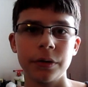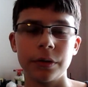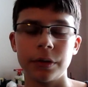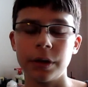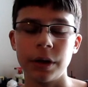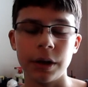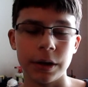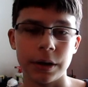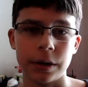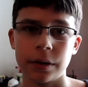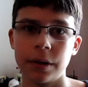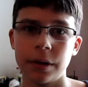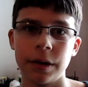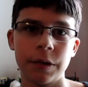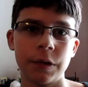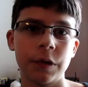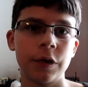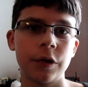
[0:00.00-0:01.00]
Like,
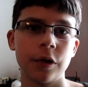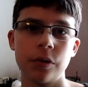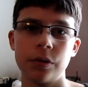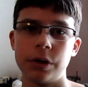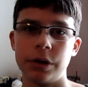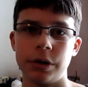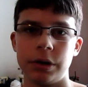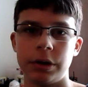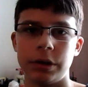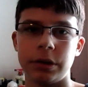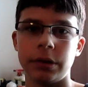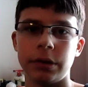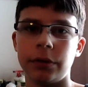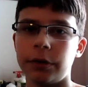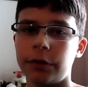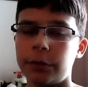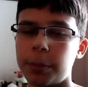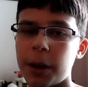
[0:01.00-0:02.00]
it's so good,
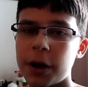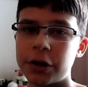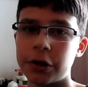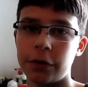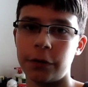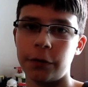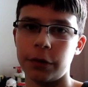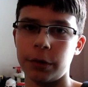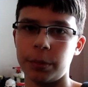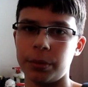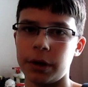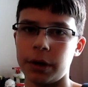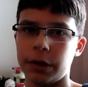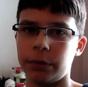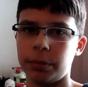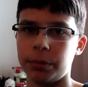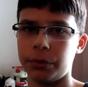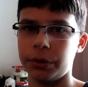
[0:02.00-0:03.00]
especially for the
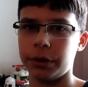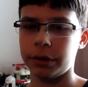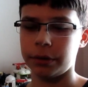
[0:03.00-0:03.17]
price point.